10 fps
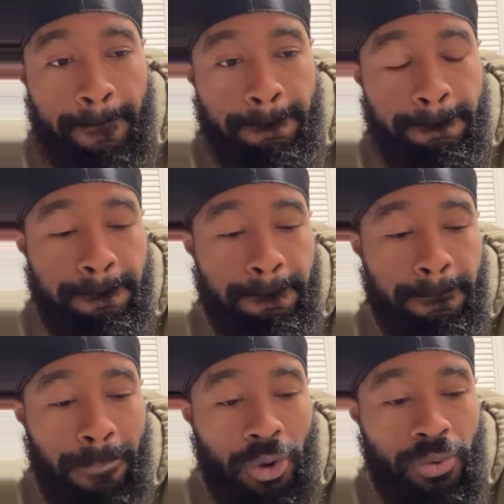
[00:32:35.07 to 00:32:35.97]

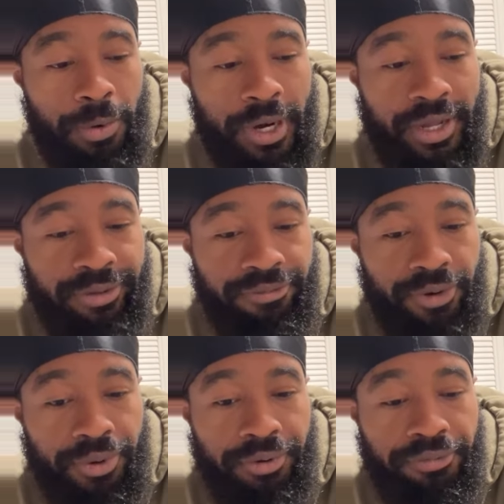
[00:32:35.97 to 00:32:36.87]
who would I have
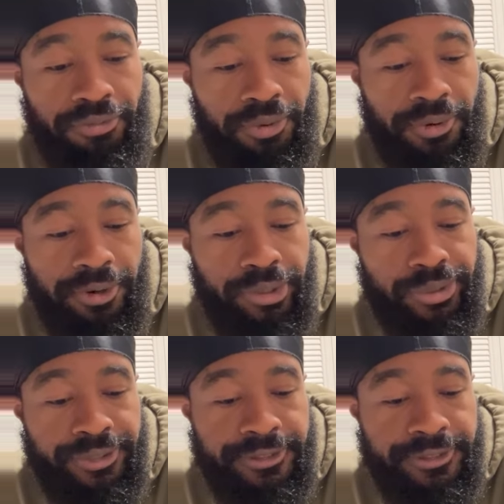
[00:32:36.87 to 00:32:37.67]
voted for?